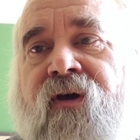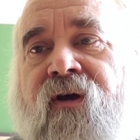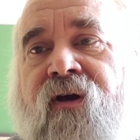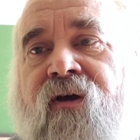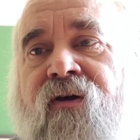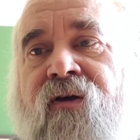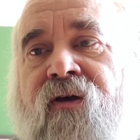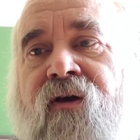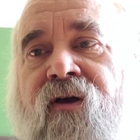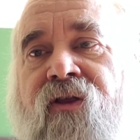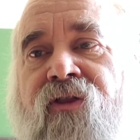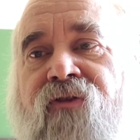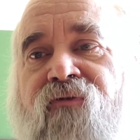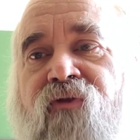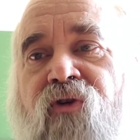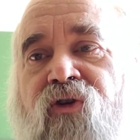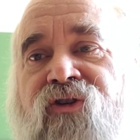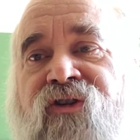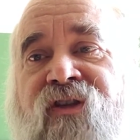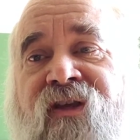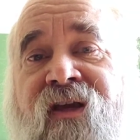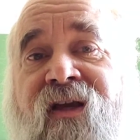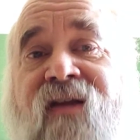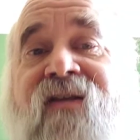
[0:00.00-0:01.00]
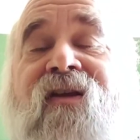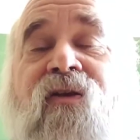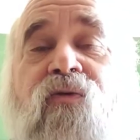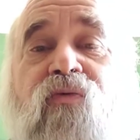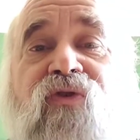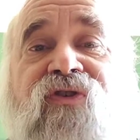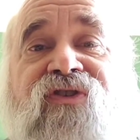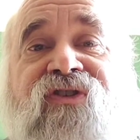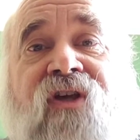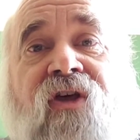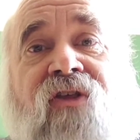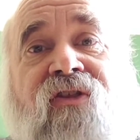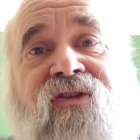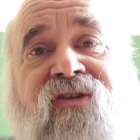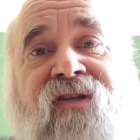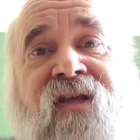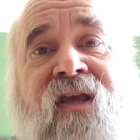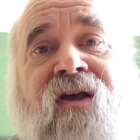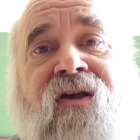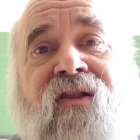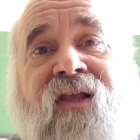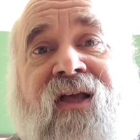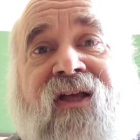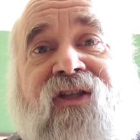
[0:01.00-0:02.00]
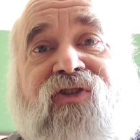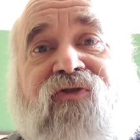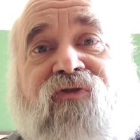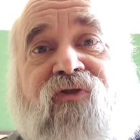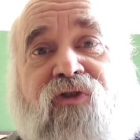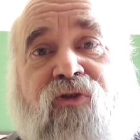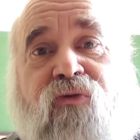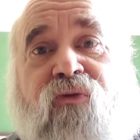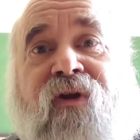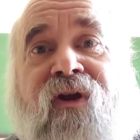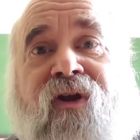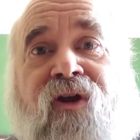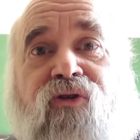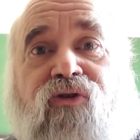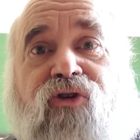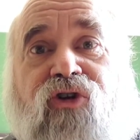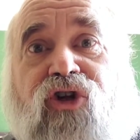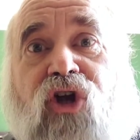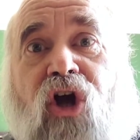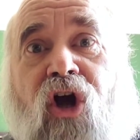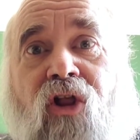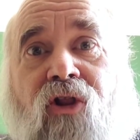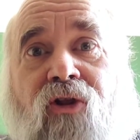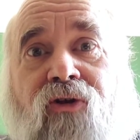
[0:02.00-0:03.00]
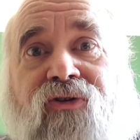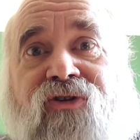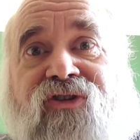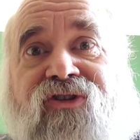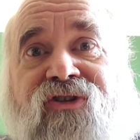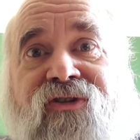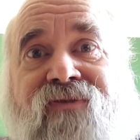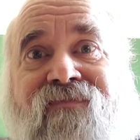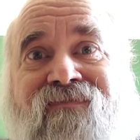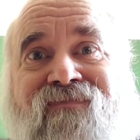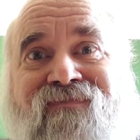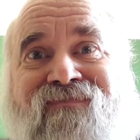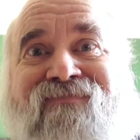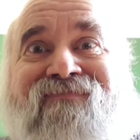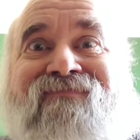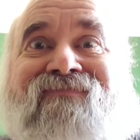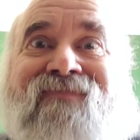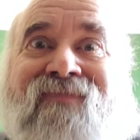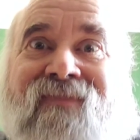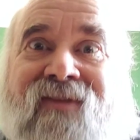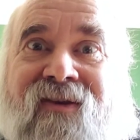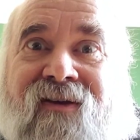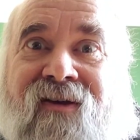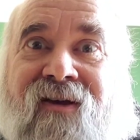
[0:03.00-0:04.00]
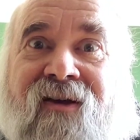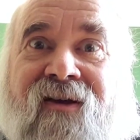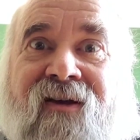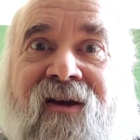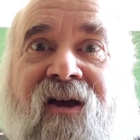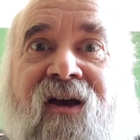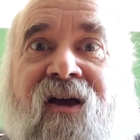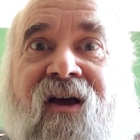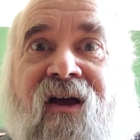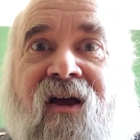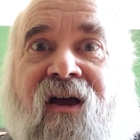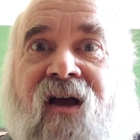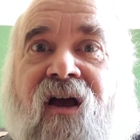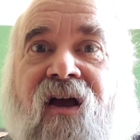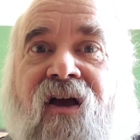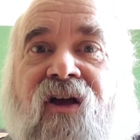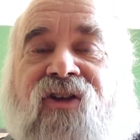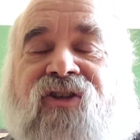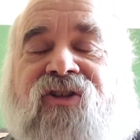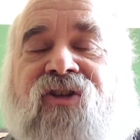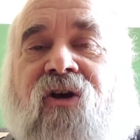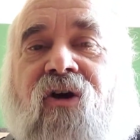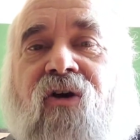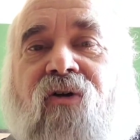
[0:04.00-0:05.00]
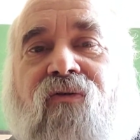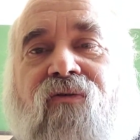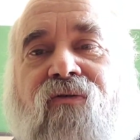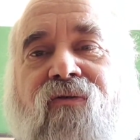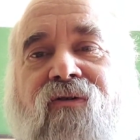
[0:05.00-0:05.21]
the first thing I did was sell the taillights for $300. So,